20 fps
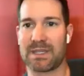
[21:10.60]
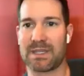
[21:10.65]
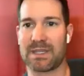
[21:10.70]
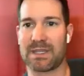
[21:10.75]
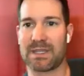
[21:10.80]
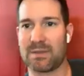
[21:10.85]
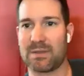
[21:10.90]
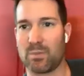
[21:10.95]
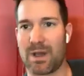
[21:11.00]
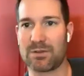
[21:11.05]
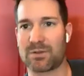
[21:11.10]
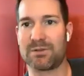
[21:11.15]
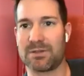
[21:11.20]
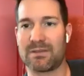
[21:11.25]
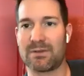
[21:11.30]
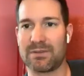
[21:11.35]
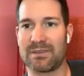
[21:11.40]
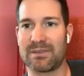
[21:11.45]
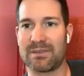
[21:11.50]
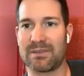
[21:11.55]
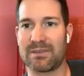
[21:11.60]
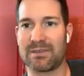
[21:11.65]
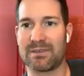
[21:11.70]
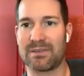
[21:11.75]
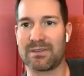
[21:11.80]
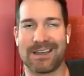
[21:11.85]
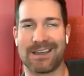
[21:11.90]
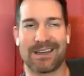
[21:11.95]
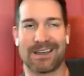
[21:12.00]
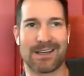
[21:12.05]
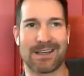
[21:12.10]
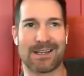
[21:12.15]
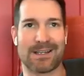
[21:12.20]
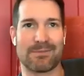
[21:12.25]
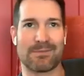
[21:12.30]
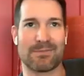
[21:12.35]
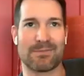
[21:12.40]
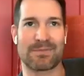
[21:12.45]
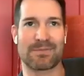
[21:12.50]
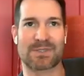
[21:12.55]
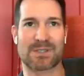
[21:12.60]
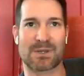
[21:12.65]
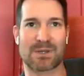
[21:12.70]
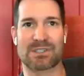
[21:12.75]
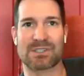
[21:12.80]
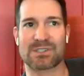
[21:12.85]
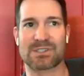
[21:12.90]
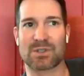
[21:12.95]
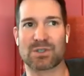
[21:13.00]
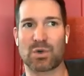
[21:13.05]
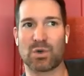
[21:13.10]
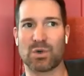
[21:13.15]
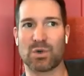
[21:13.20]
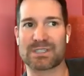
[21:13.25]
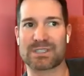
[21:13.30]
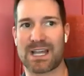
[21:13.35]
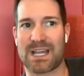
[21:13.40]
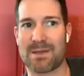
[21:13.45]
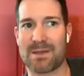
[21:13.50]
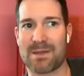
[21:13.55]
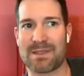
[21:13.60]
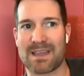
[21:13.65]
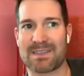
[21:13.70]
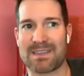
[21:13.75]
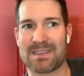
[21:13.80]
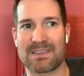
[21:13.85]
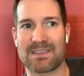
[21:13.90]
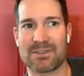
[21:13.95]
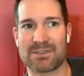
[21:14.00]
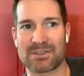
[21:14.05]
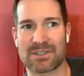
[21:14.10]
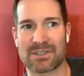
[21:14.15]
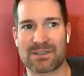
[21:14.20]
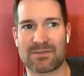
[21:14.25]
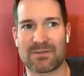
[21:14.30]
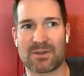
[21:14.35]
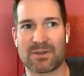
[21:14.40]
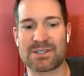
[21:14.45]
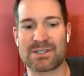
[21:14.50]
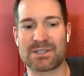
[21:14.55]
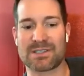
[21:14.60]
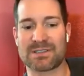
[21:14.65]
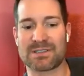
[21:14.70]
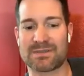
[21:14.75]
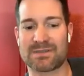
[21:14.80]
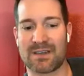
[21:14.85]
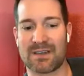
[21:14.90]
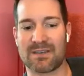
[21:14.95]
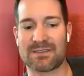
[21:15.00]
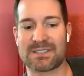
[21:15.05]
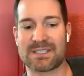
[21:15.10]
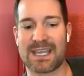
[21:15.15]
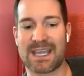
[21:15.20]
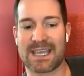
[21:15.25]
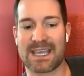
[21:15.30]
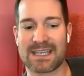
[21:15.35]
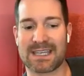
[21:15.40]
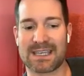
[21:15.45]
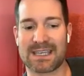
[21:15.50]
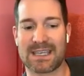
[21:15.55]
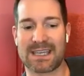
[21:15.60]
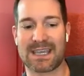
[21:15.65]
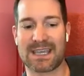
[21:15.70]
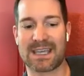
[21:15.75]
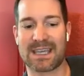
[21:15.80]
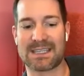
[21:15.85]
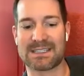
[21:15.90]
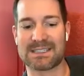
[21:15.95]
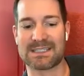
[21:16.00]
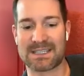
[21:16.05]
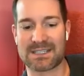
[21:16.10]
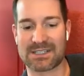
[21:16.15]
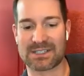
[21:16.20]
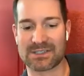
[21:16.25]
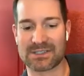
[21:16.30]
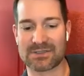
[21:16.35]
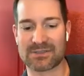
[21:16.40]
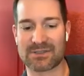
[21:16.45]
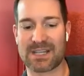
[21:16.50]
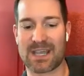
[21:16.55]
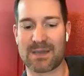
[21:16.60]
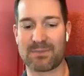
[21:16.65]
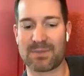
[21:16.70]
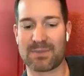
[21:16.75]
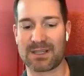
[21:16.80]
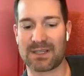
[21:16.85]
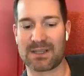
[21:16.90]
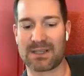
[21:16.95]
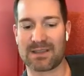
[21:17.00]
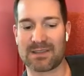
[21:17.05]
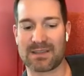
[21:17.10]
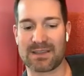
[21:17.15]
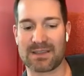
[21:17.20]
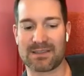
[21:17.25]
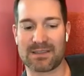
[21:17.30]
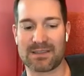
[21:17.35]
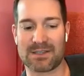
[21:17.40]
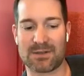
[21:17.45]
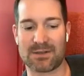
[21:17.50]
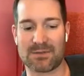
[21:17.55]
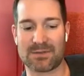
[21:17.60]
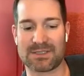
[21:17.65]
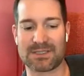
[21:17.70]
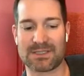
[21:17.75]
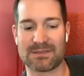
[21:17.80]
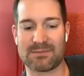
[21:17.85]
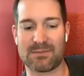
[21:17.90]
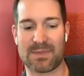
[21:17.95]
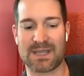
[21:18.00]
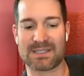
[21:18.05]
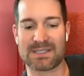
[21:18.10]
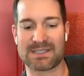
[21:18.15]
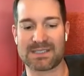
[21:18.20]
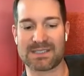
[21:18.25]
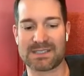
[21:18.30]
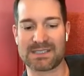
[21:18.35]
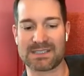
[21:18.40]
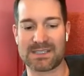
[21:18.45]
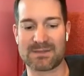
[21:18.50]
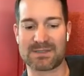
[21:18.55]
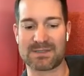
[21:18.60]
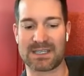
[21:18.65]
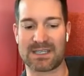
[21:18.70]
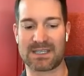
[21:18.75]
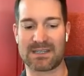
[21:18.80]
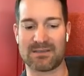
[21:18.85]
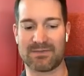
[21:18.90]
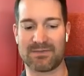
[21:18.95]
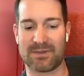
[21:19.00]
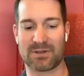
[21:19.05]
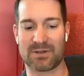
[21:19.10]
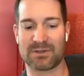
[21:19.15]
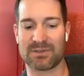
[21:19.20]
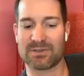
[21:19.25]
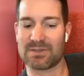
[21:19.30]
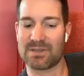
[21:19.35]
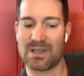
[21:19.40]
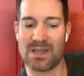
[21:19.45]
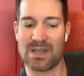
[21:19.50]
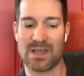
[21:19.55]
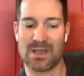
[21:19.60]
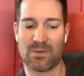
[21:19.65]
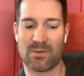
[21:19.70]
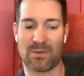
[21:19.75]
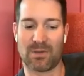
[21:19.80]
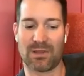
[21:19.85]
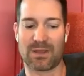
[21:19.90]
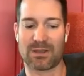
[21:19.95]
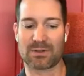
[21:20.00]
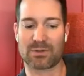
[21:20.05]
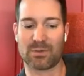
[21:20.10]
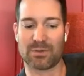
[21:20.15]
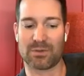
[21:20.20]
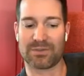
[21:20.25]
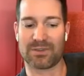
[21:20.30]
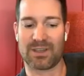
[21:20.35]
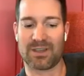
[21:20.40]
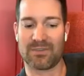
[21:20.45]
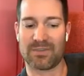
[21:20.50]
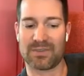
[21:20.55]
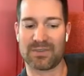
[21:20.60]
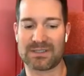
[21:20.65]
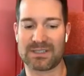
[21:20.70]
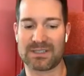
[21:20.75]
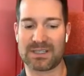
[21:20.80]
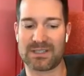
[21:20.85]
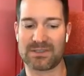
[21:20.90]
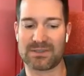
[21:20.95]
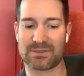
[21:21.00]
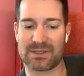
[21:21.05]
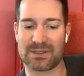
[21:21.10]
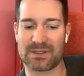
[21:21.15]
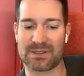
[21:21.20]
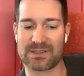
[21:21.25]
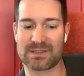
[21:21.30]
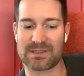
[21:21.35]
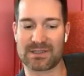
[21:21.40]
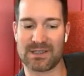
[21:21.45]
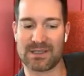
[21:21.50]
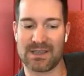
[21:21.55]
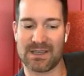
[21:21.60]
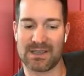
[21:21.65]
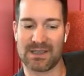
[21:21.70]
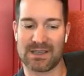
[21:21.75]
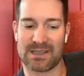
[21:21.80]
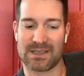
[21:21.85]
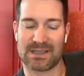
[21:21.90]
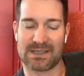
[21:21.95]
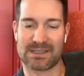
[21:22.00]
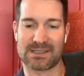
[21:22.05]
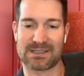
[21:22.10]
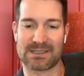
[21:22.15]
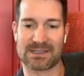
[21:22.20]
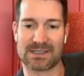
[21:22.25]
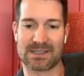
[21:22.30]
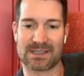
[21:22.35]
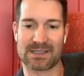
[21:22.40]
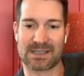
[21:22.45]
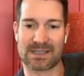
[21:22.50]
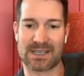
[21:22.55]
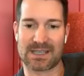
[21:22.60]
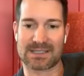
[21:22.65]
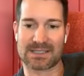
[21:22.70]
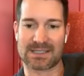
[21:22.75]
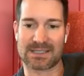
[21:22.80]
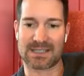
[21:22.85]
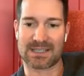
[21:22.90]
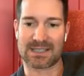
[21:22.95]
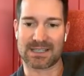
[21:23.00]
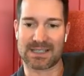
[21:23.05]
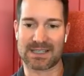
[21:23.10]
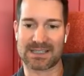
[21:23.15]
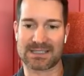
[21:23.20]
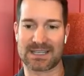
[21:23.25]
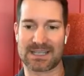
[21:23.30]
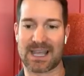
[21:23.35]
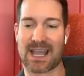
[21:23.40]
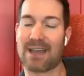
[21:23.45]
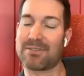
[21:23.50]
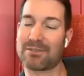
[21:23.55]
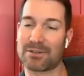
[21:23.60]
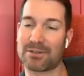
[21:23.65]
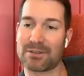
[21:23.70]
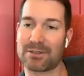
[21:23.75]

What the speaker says: and why it looks better to do that versus, so it's just a cool time. And I think there's a convergence of tech and dentistry happening. And I think, medicine seems to get it first with a lot of cool stuff, and dentistry gets it after.